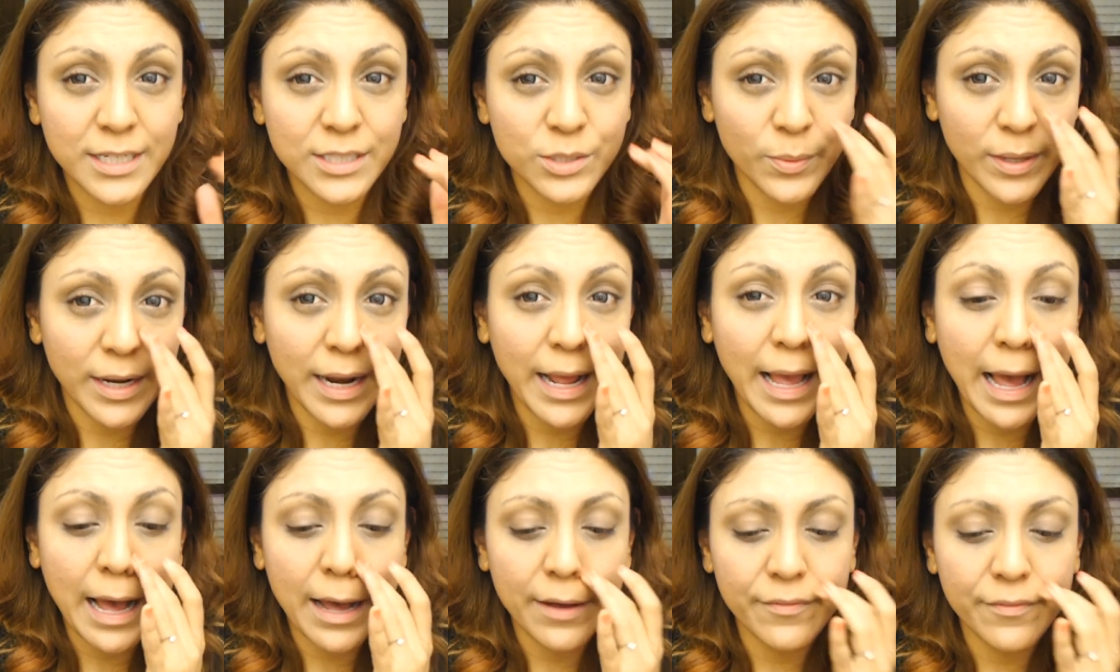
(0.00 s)
It's what I
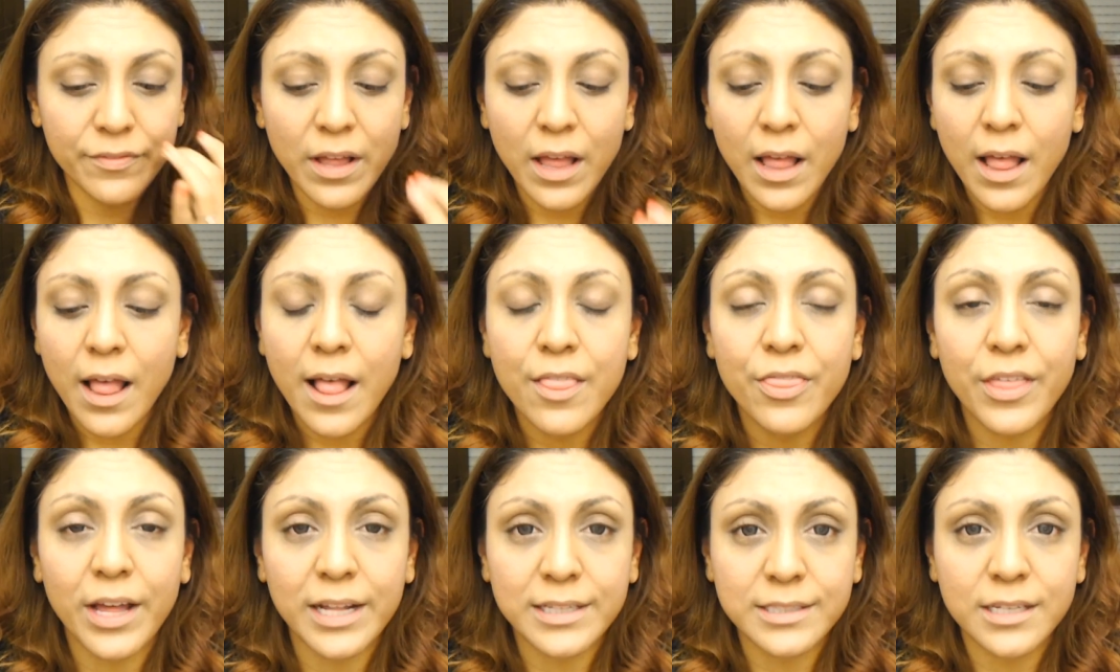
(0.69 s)
have
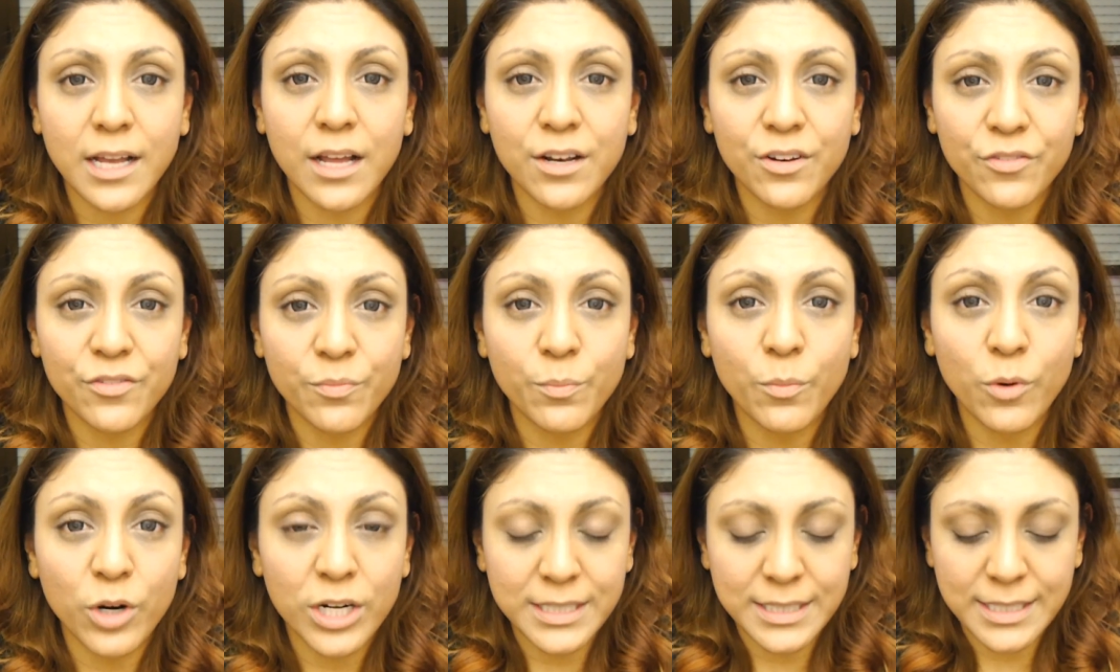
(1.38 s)
that's kind of
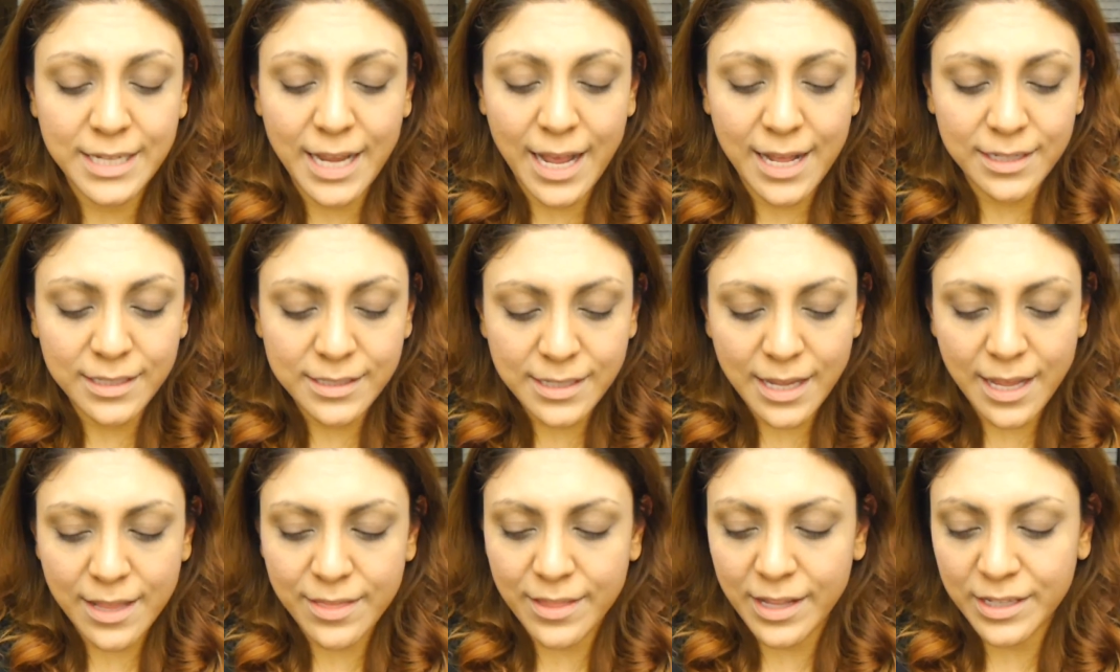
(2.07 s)
more intense,
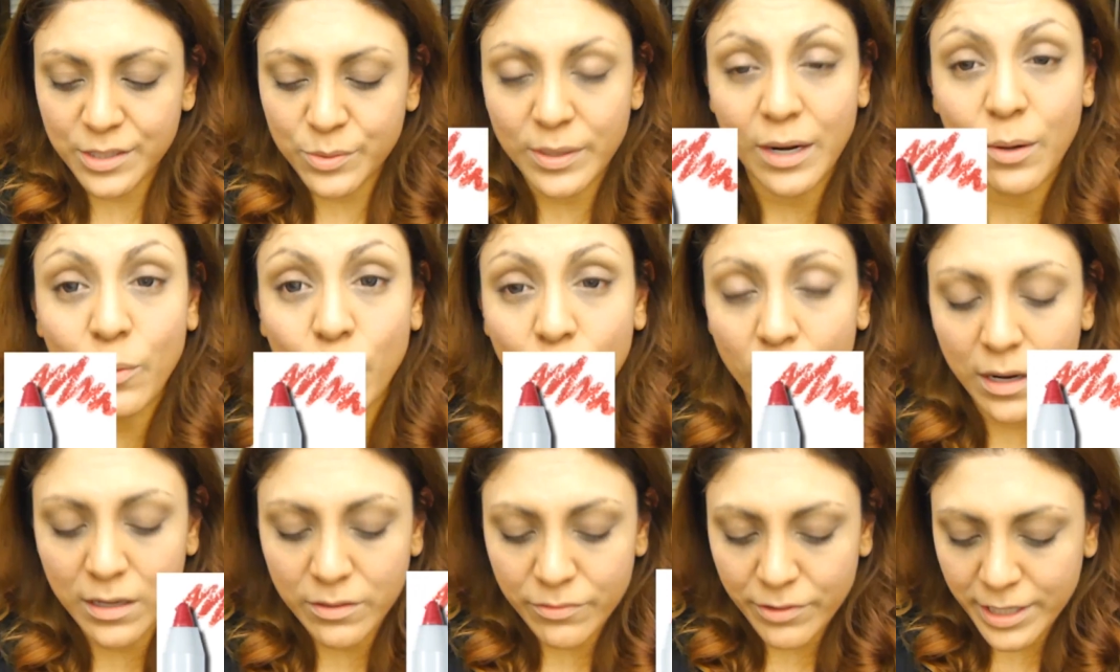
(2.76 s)
and that's what I
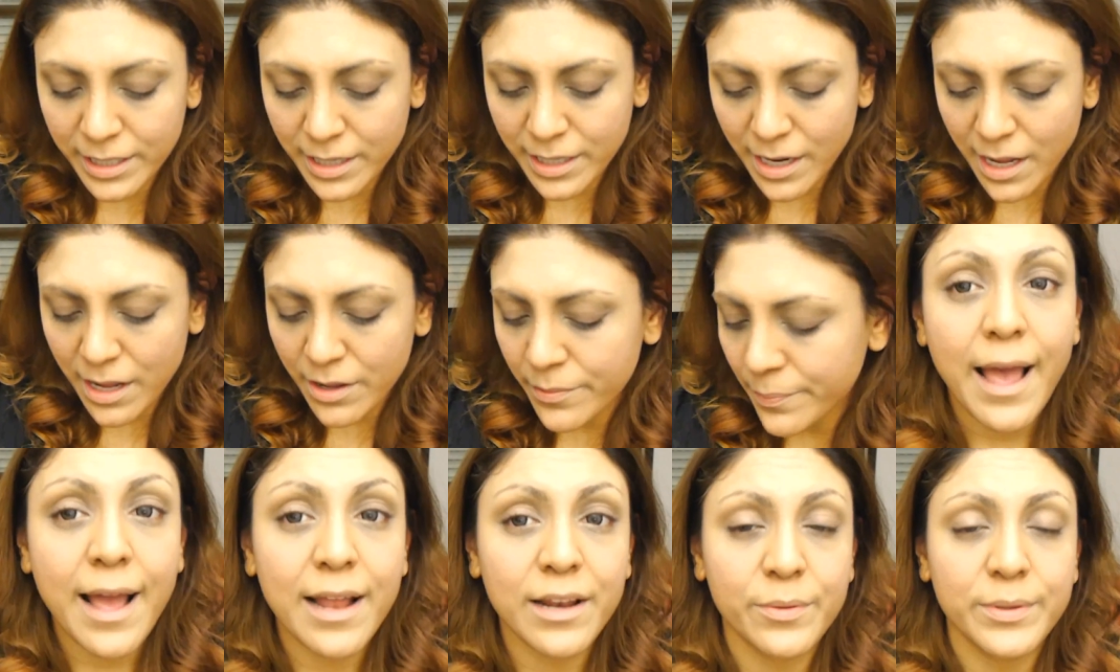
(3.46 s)
want right now.
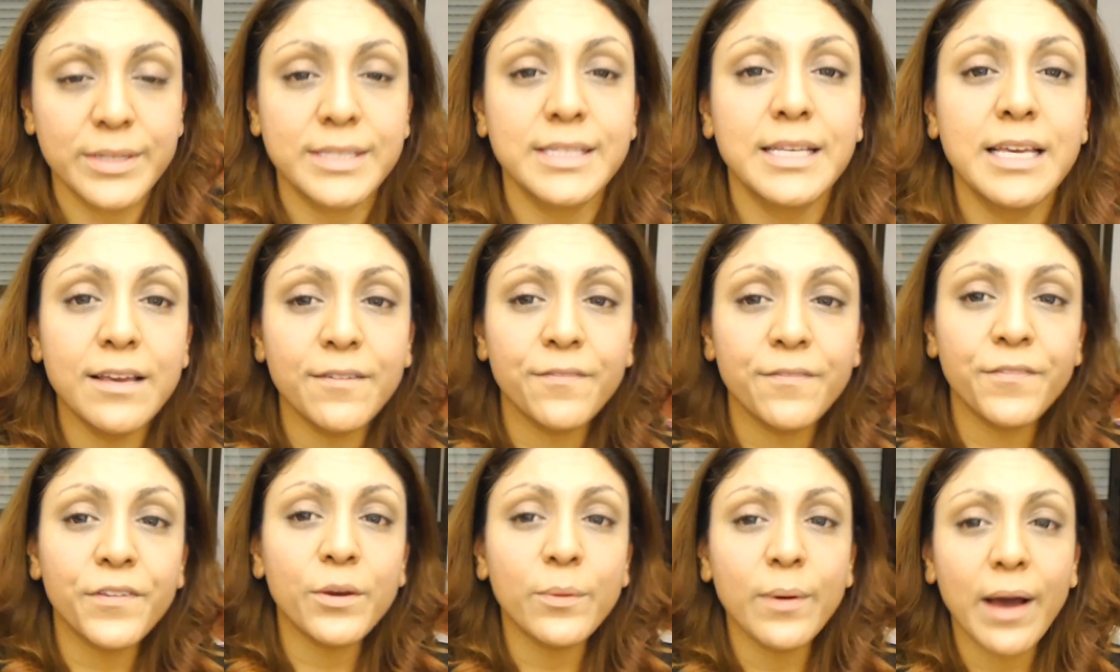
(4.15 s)
Anyways,
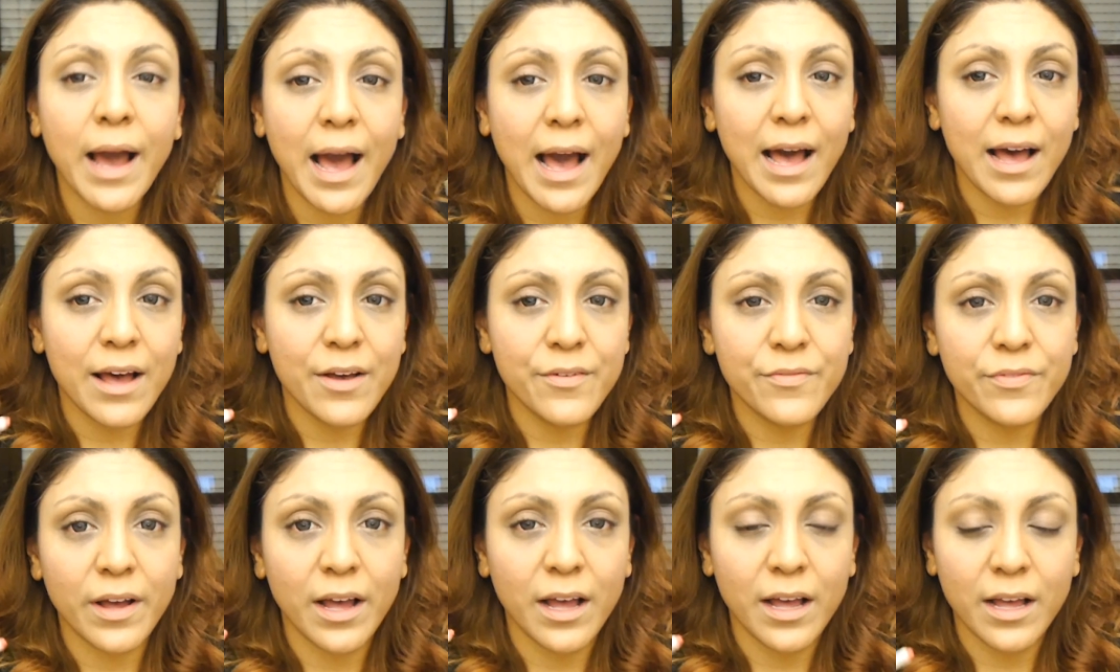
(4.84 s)
if you
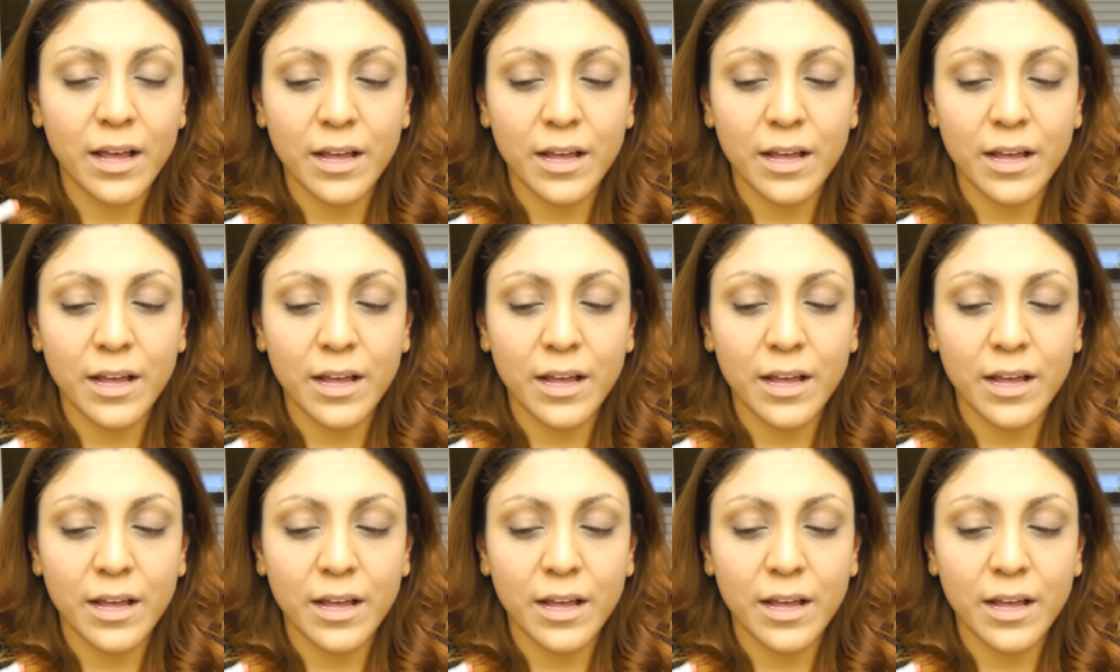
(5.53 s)
have